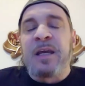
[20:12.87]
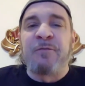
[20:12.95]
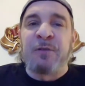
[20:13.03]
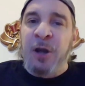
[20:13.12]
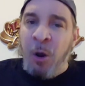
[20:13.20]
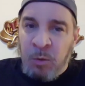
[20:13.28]

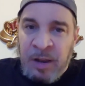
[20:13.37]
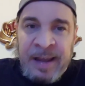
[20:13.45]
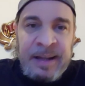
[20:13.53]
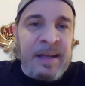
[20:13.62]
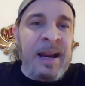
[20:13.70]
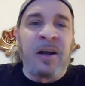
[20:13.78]
If you don't
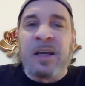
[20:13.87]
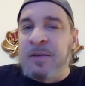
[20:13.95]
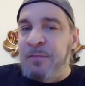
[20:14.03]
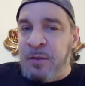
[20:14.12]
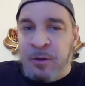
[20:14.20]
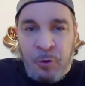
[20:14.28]
like it, I'll
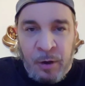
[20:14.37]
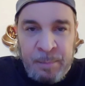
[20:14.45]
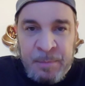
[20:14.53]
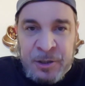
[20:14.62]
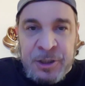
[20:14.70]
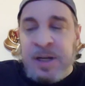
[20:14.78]
give you your
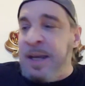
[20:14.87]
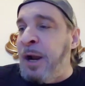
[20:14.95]
admission